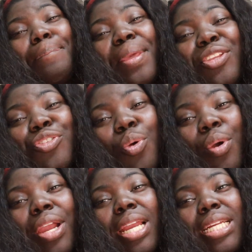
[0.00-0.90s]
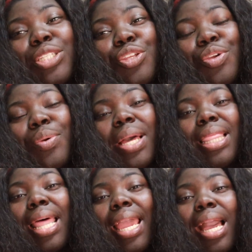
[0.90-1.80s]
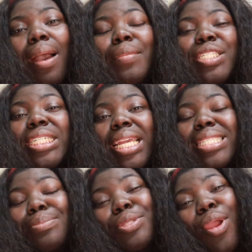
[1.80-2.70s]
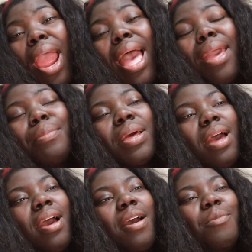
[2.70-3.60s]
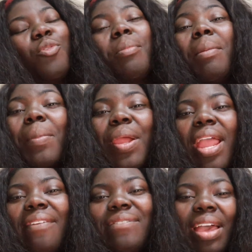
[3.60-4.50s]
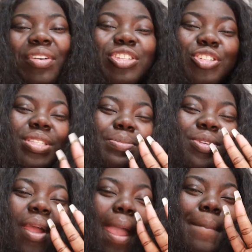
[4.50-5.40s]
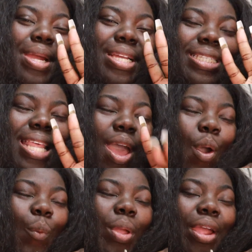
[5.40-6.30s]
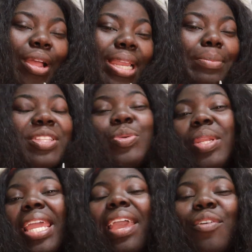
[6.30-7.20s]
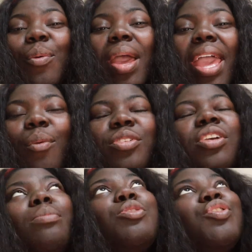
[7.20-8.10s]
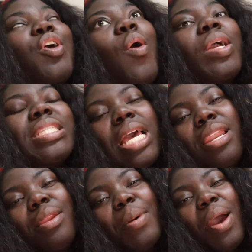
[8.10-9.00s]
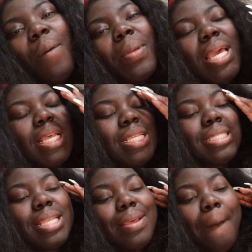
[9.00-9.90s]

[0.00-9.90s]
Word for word: be sure to like, comment, share, and subscribe. Um, remember, at 500 subscribers, we are going to be doing a giveaway, which I'm so excited about because